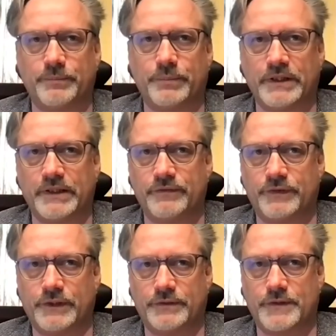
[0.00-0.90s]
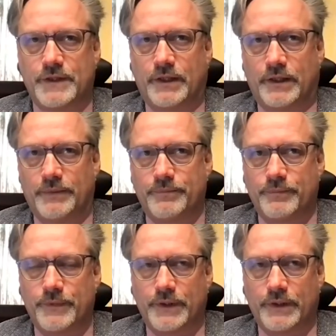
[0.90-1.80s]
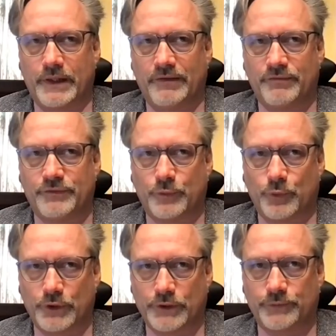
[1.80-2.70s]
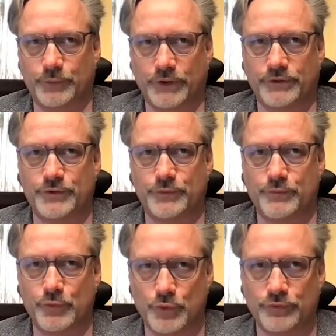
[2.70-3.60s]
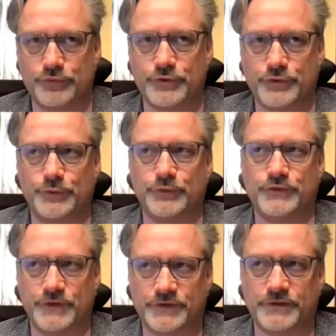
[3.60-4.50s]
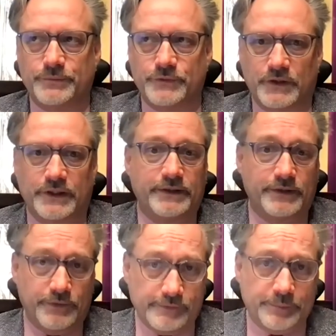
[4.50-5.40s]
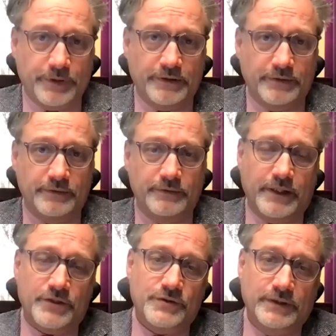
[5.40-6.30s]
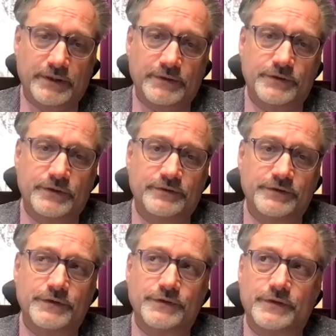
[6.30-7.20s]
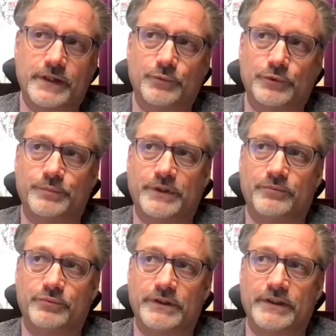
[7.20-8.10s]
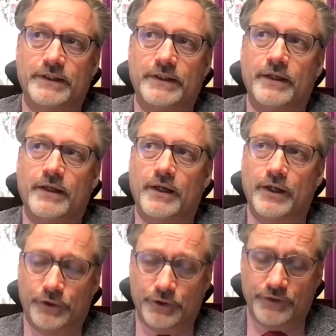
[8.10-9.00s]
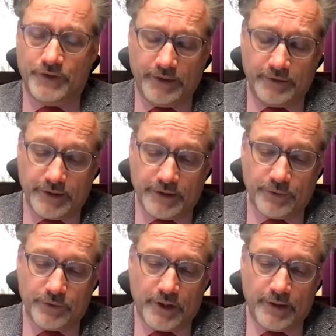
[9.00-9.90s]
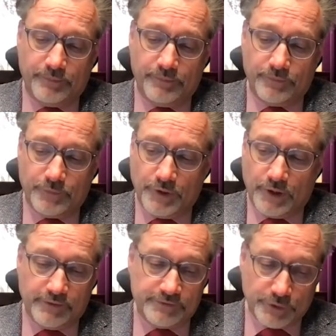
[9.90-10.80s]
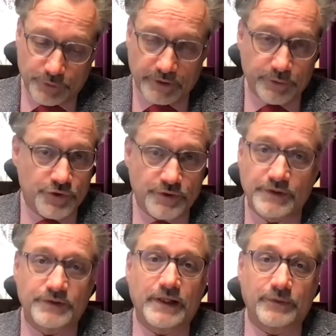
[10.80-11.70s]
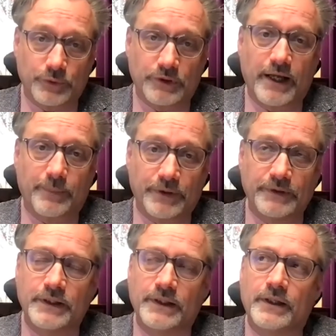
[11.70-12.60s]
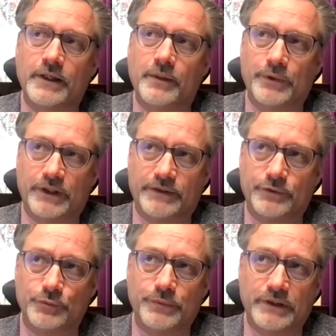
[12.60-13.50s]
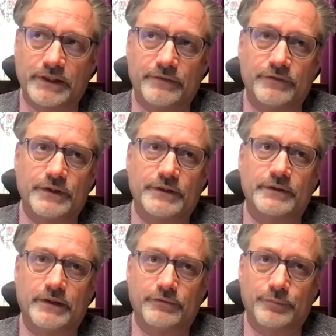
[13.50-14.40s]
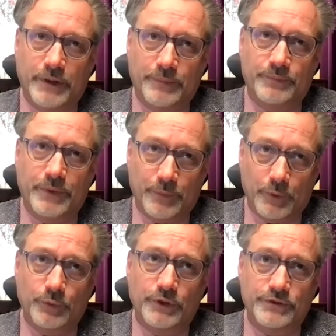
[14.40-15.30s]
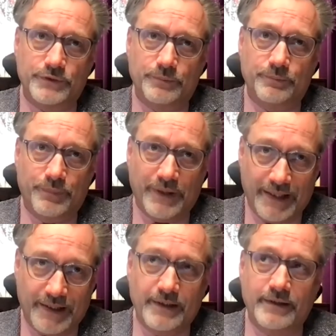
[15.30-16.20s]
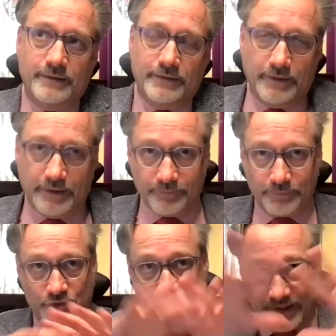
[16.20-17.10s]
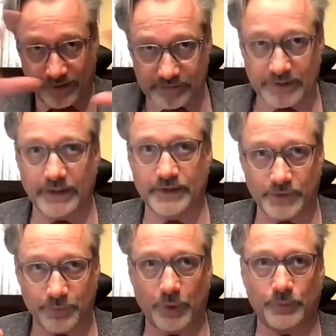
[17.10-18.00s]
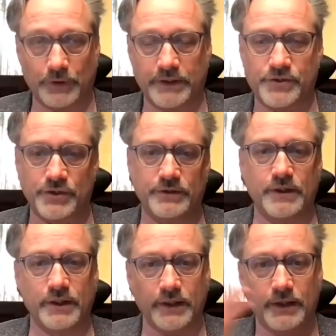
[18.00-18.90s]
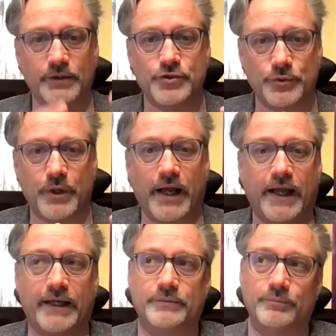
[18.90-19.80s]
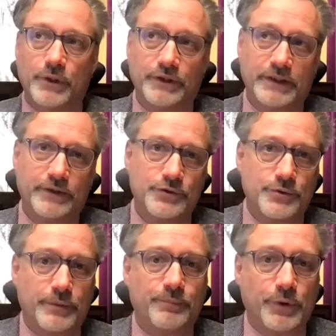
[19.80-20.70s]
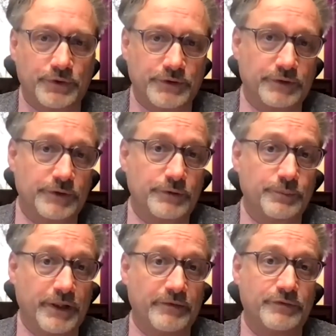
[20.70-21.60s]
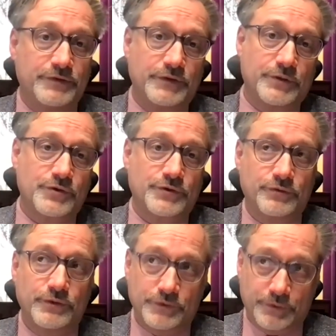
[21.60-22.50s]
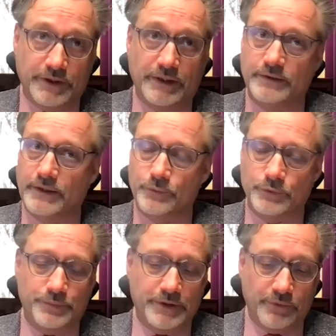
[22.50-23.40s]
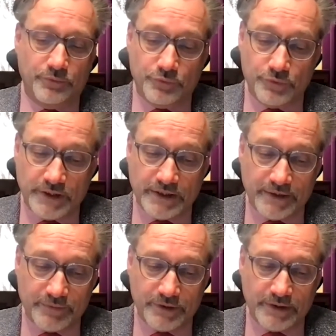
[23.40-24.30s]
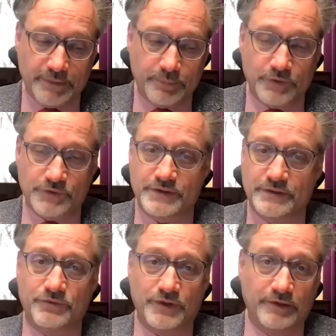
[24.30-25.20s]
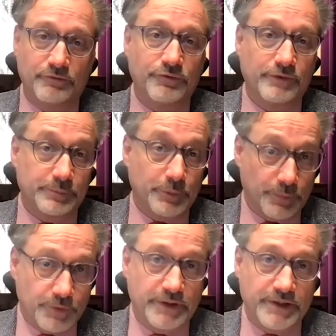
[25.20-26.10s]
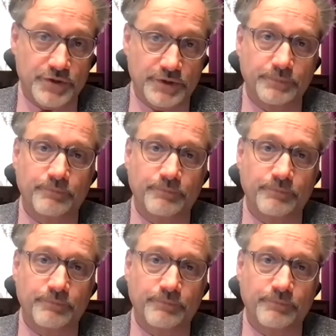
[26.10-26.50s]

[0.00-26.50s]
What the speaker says: believe that if the world were to move to systems like the European National Health Services, that would be really a good thing. Now, I'm under no illusion that that will happen, but I do believe that if people were to pay generally as a population to add money into a pot that could pay for such screening, that would be a really, really positive thing for the population.